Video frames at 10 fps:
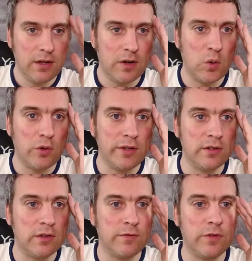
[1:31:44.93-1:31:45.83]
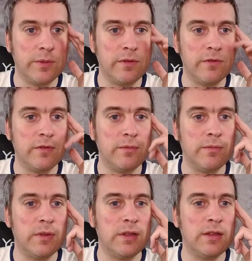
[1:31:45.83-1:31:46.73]
glory from the
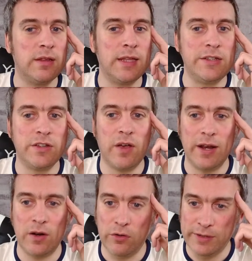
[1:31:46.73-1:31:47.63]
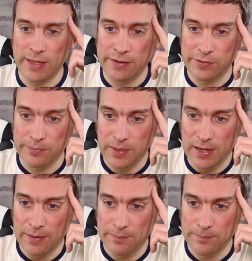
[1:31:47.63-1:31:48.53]
Leeds United glory days.
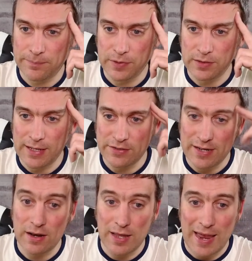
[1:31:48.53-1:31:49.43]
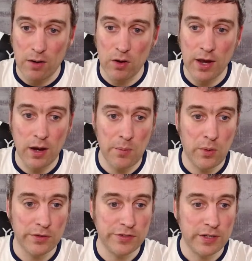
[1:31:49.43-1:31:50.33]
But that's how long ago it
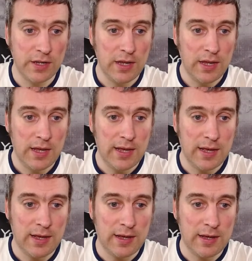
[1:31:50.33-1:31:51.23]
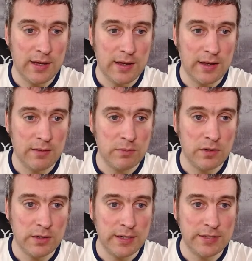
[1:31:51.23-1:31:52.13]
was. We've
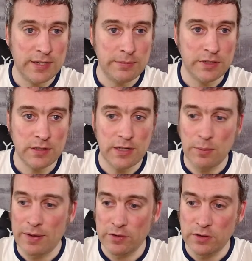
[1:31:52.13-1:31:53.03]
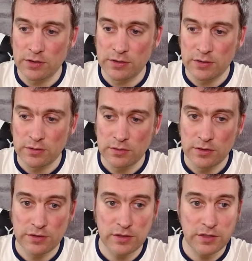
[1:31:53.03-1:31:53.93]
got any team? No, we haven't got a
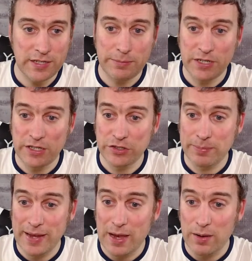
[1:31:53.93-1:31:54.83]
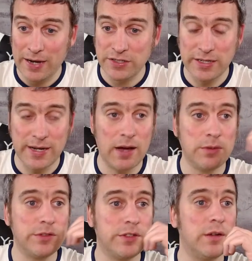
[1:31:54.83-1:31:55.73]
team sheet. Should be out actually now.
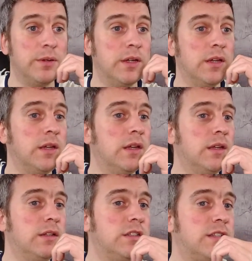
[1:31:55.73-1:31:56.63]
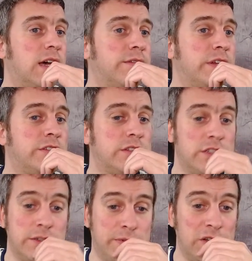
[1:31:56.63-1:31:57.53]
So out of interest,
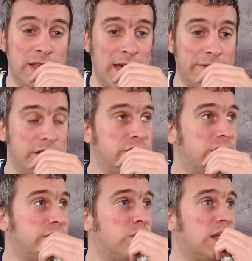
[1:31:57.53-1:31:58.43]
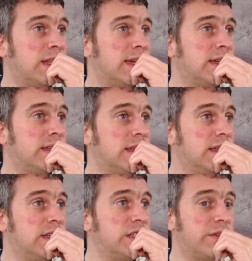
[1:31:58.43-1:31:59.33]
just purely out of interest, while
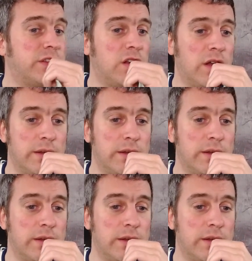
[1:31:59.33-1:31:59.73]
Sheffield United are